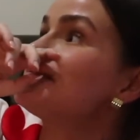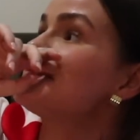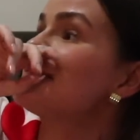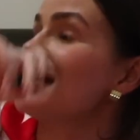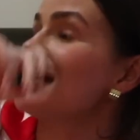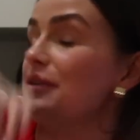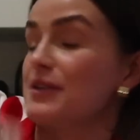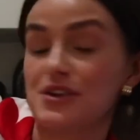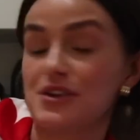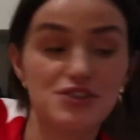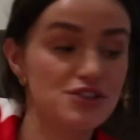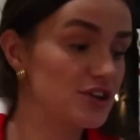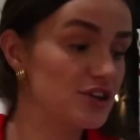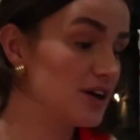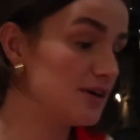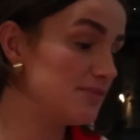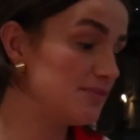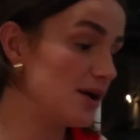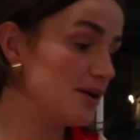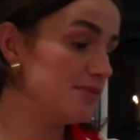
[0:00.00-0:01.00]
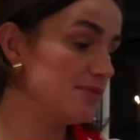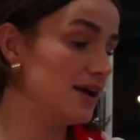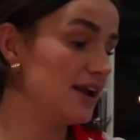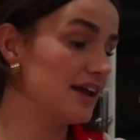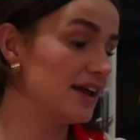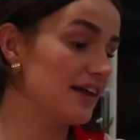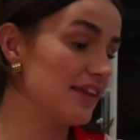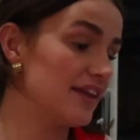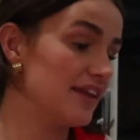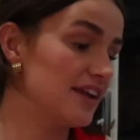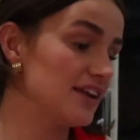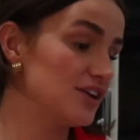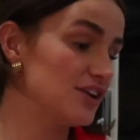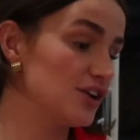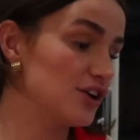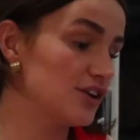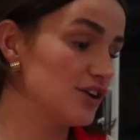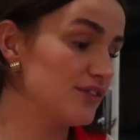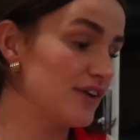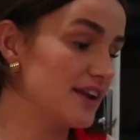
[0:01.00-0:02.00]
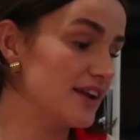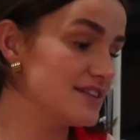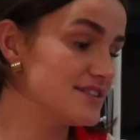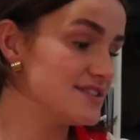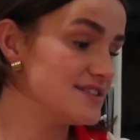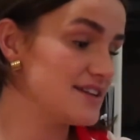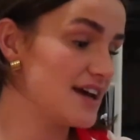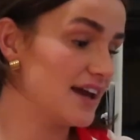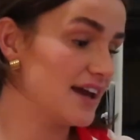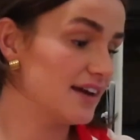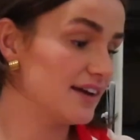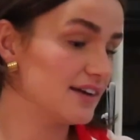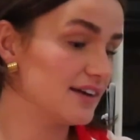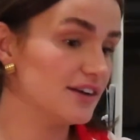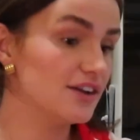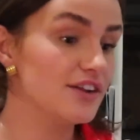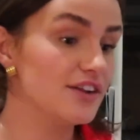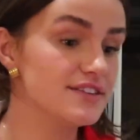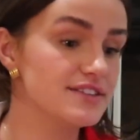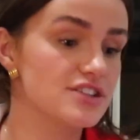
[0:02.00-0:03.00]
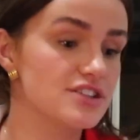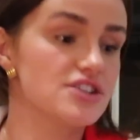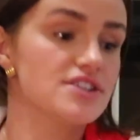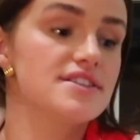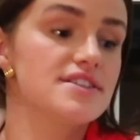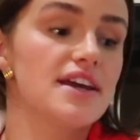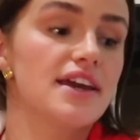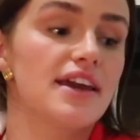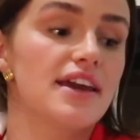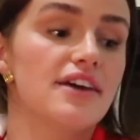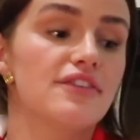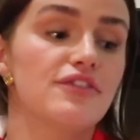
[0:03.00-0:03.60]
Yeah, well, you should have come home earlier then, and you could have had steak. Look, there's actually steak here